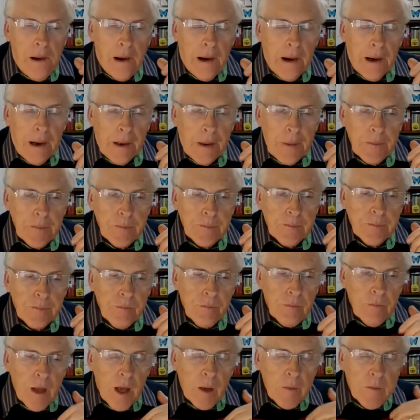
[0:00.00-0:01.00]

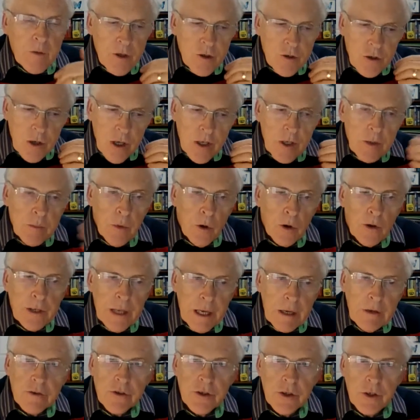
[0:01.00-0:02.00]
I'm just trying to point
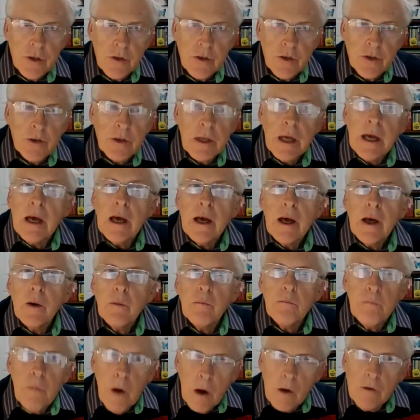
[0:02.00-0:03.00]
out to you that
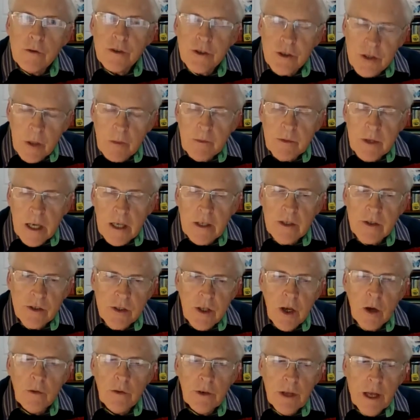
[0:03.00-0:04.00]
most subjects
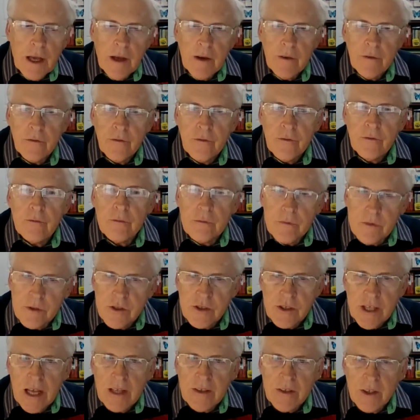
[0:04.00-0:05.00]
don't have
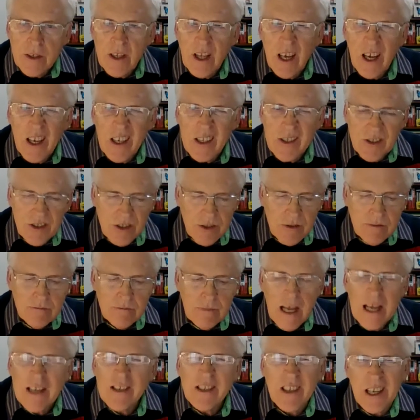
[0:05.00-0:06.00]
standardized
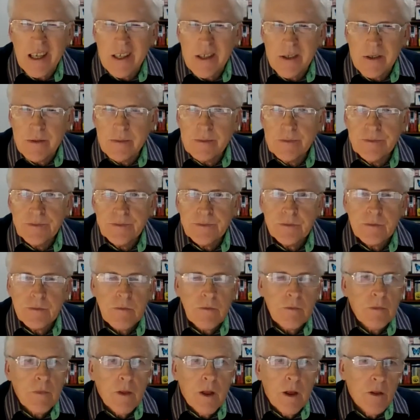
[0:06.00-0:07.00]
essays.
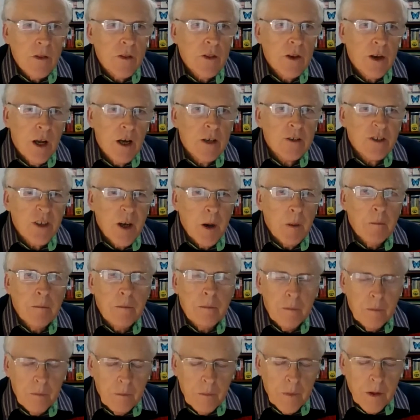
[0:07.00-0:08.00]
There are some,
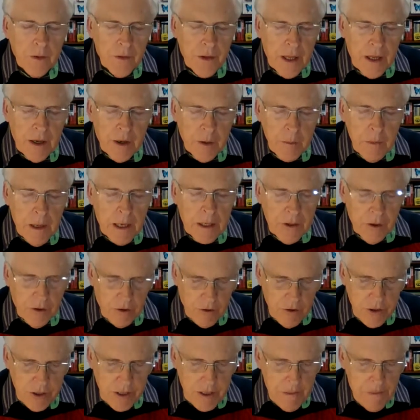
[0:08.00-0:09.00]
but they're a
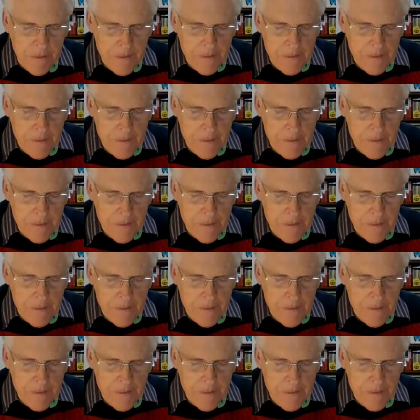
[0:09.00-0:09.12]
minority.